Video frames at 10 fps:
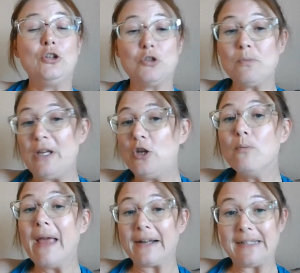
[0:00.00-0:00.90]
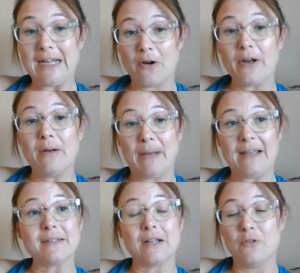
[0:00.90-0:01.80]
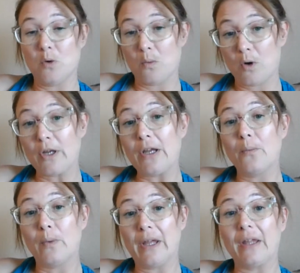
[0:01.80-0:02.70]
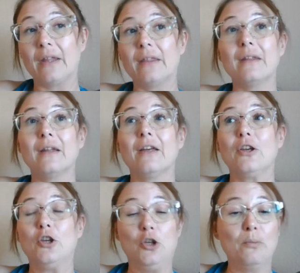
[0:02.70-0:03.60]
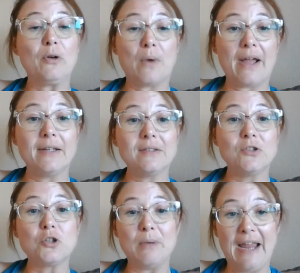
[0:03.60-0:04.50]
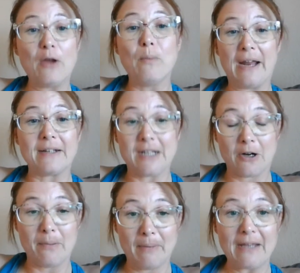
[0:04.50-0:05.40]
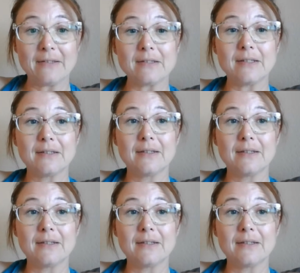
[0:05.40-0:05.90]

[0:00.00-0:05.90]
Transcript: you should be humanitarian based. If you are working with human rights, you should be humanitarian based.